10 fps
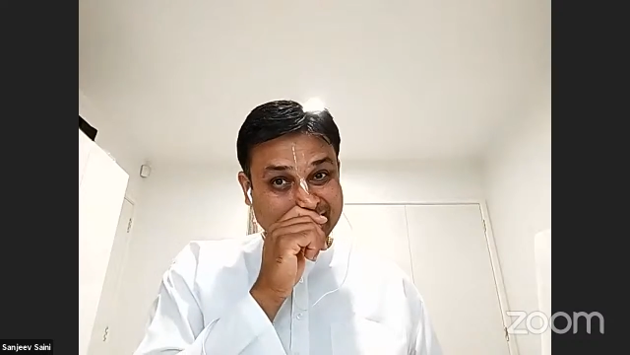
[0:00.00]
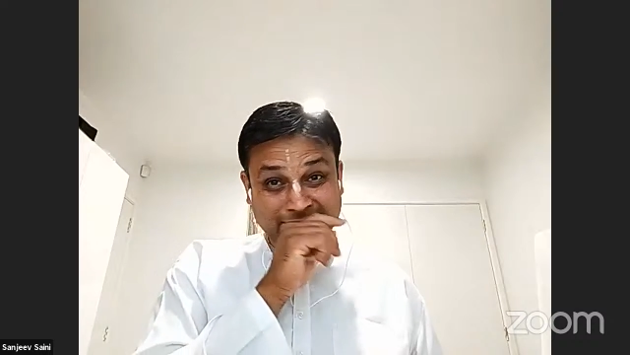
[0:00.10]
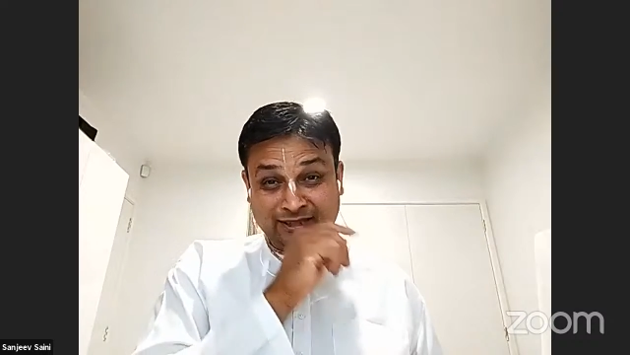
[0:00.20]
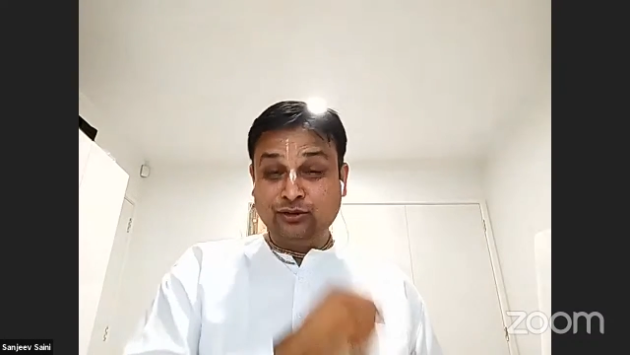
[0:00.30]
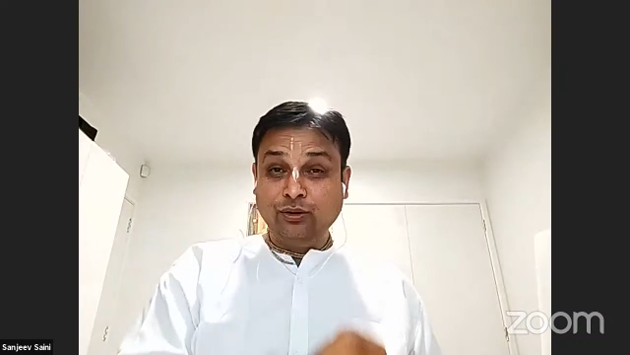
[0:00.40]
that
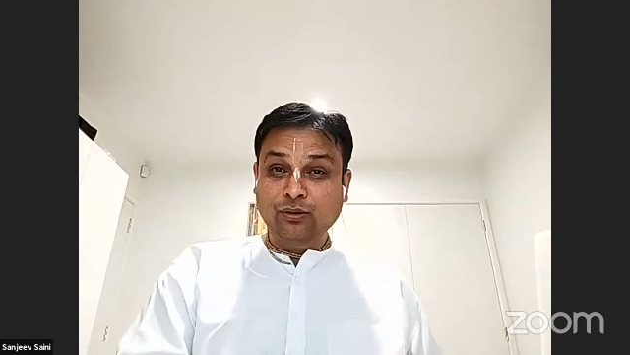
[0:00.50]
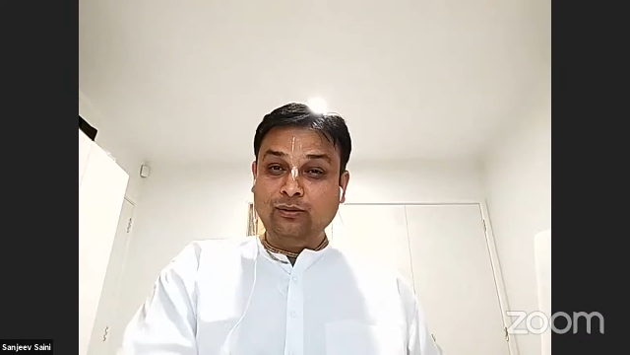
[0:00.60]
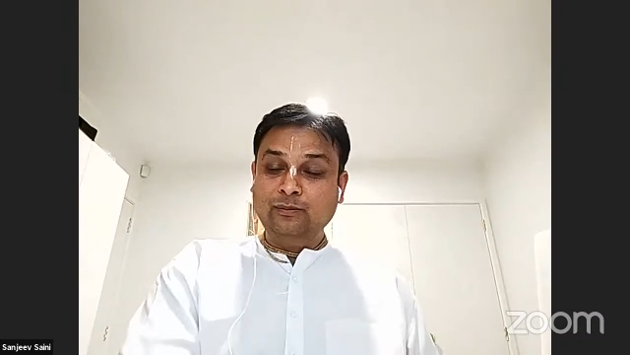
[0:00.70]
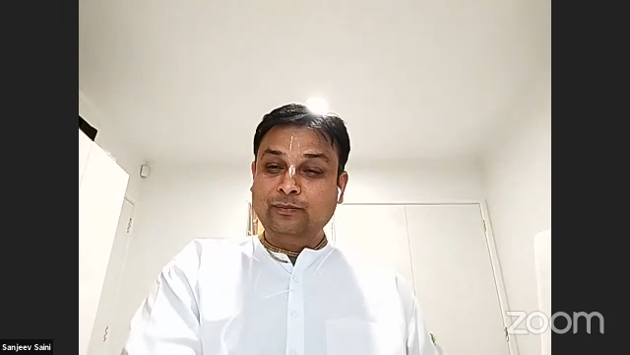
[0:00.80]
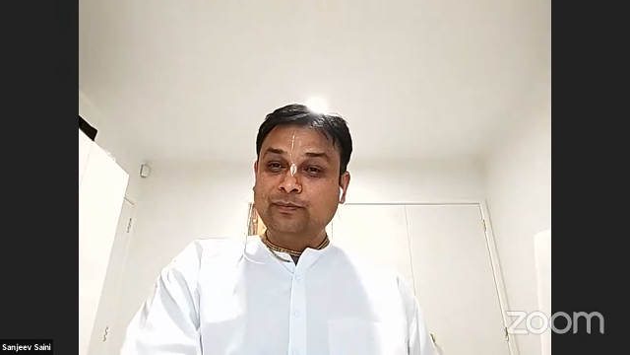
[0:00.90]
the
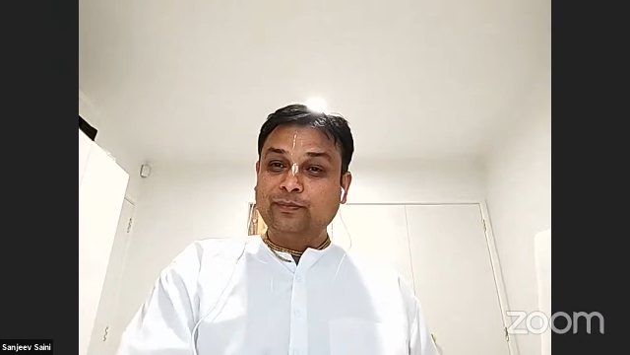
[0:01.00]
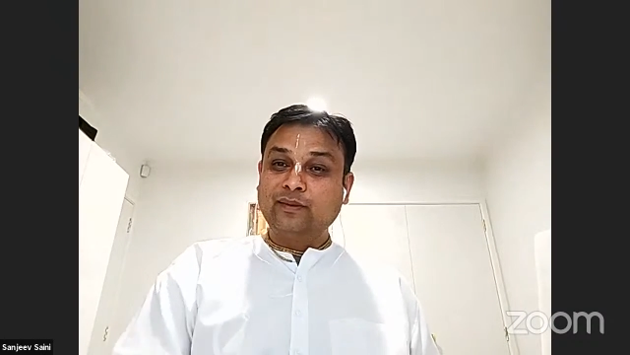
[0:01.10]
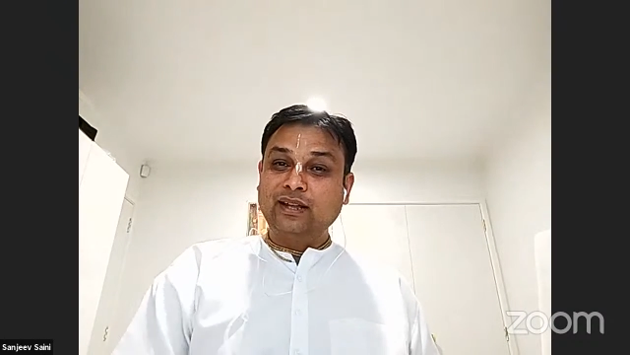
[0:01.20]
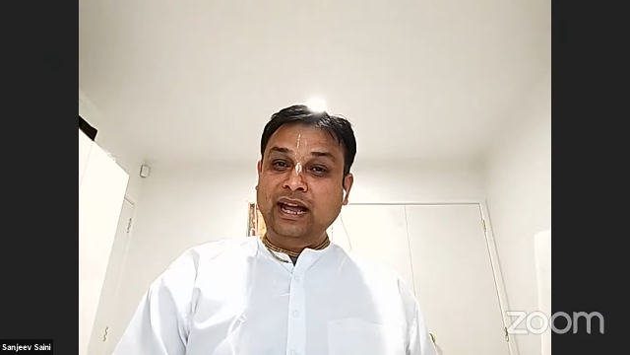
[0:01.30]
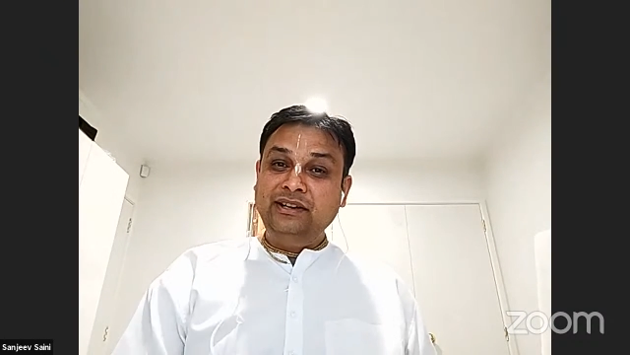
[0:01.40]
soul
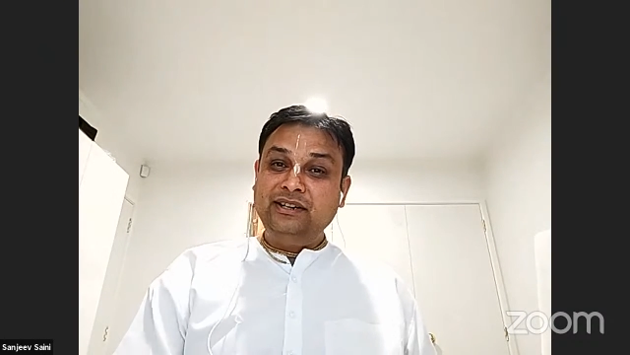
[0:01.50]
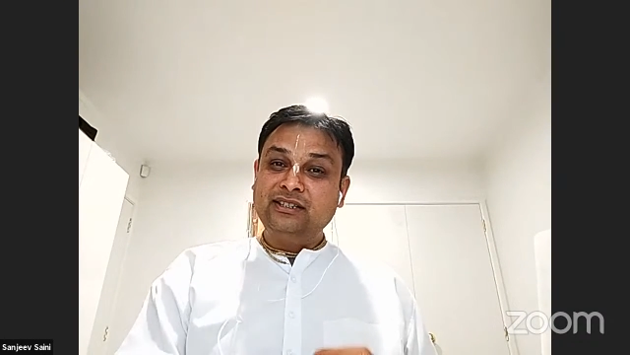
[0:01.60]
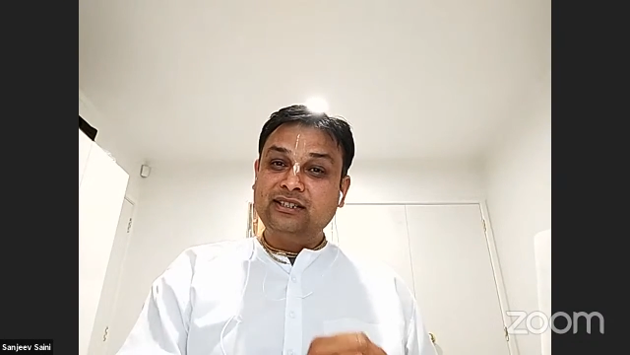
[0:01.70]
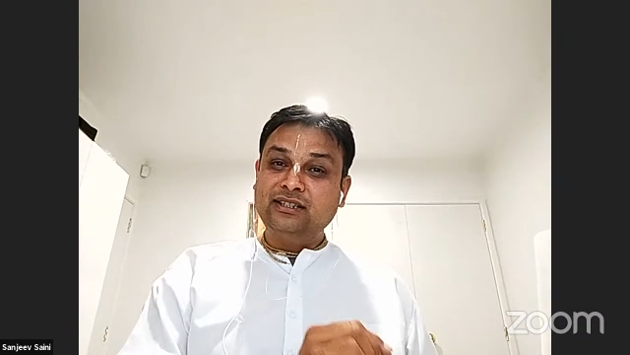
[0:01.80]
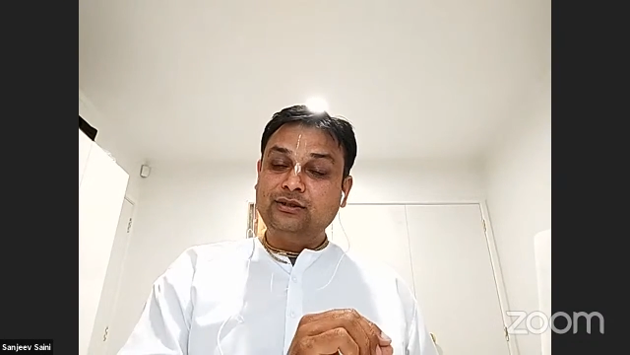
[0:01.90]

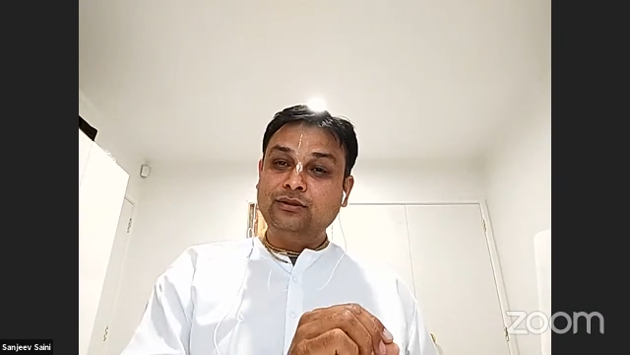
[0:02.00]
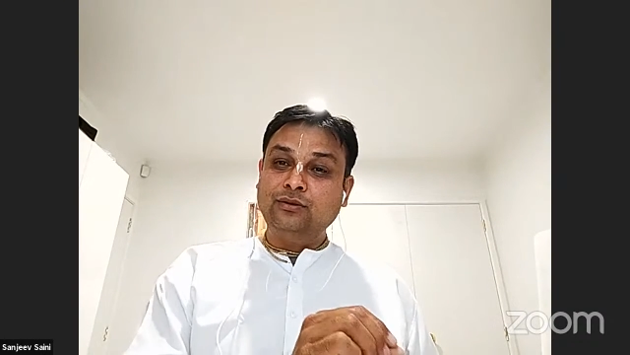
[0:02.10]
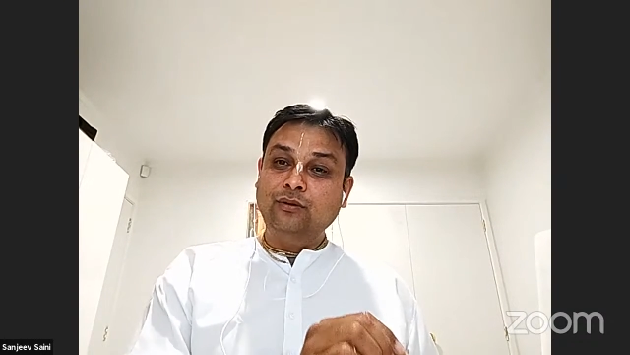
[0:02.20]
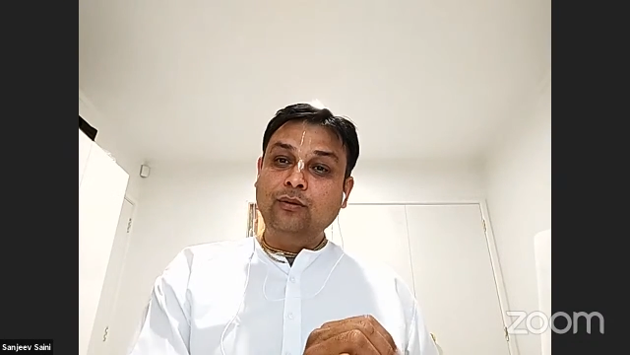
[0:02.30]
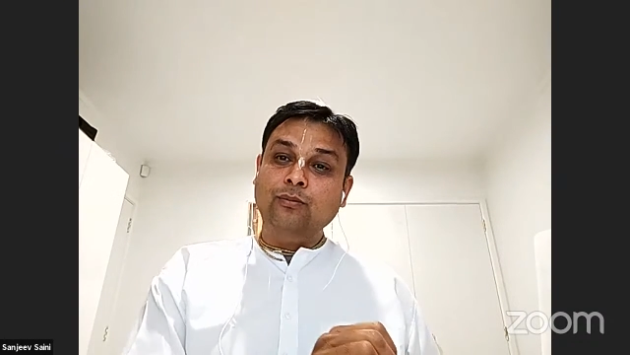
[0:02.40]
enters into
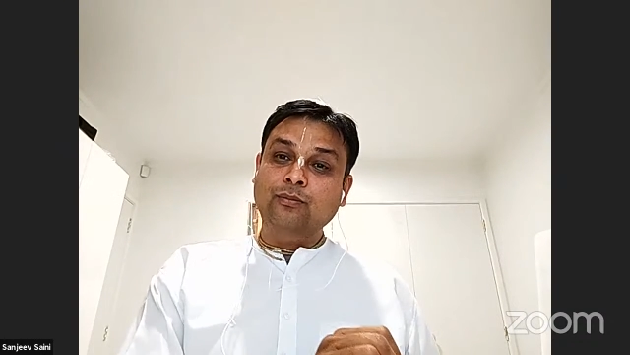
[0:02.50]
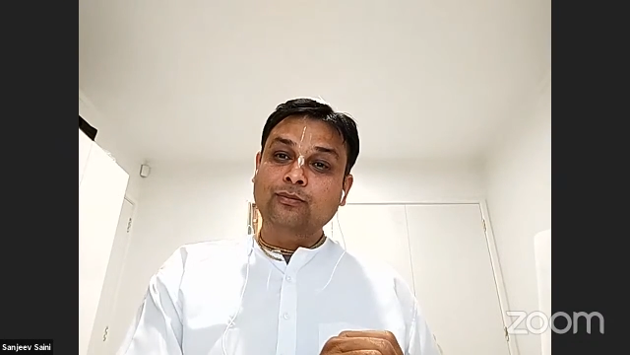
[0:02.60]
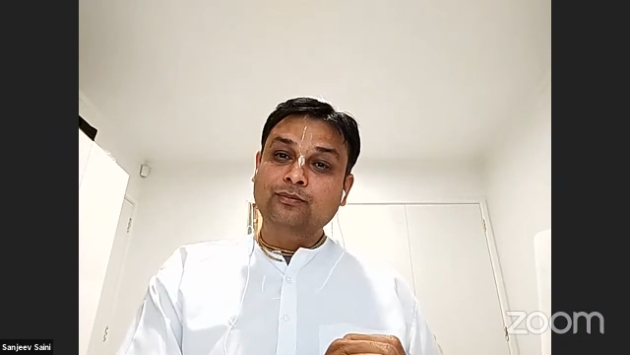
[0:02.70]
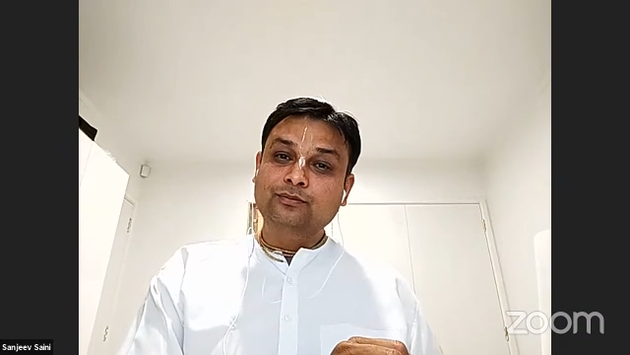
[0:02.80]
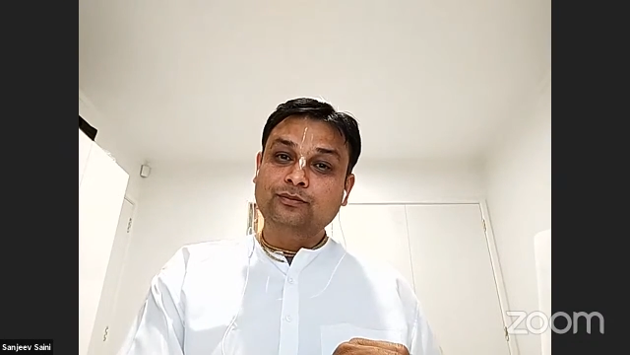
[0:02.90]
the womb
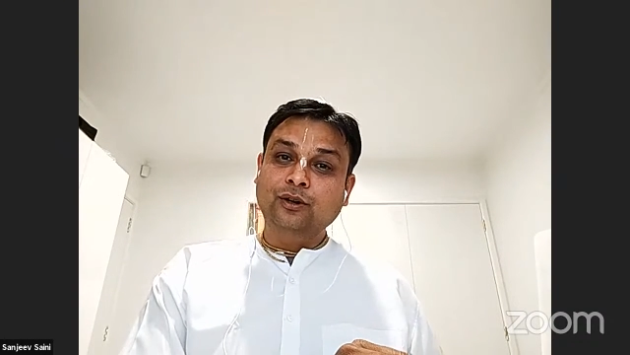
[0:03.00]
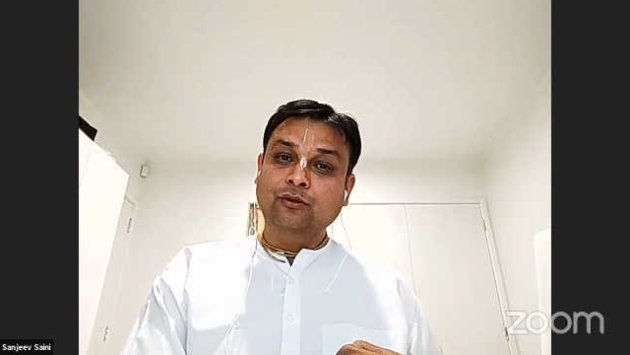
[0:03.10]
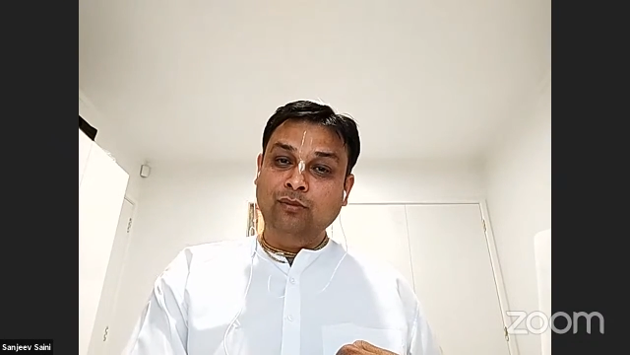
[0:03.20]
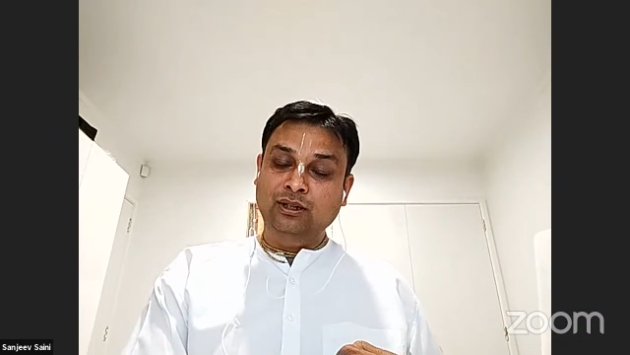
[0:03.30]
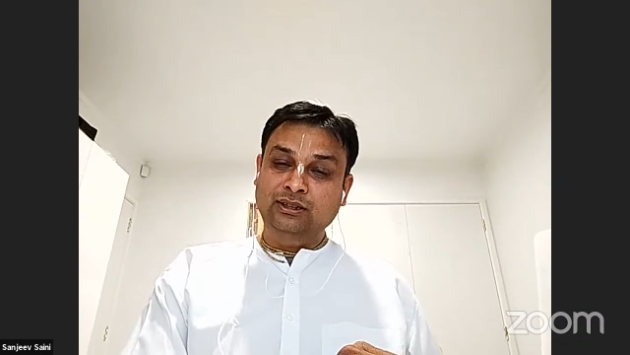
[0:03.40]

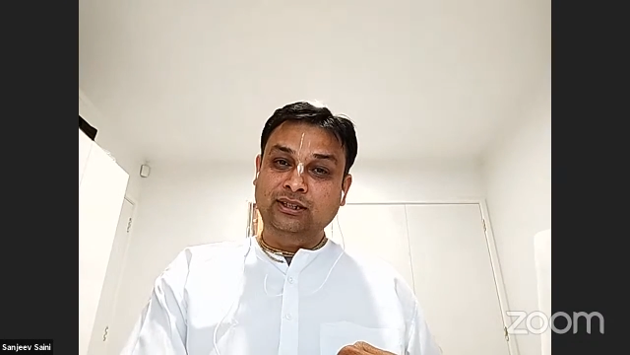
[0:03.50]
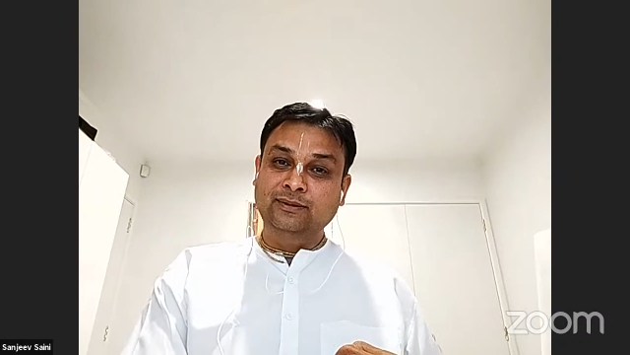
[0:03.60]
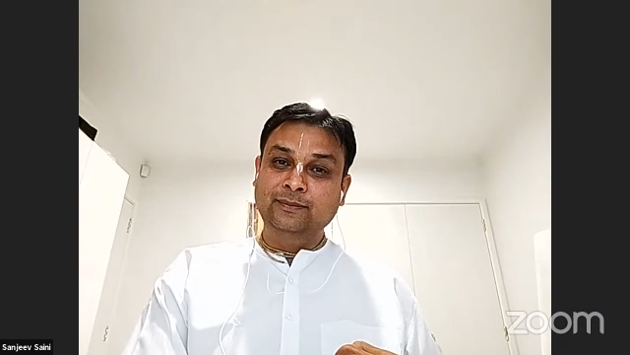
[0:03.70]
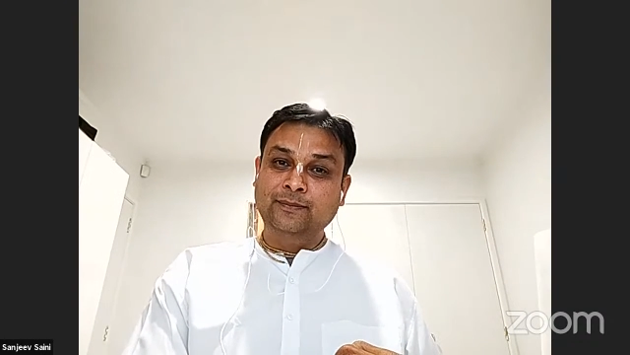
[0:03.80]
of mother,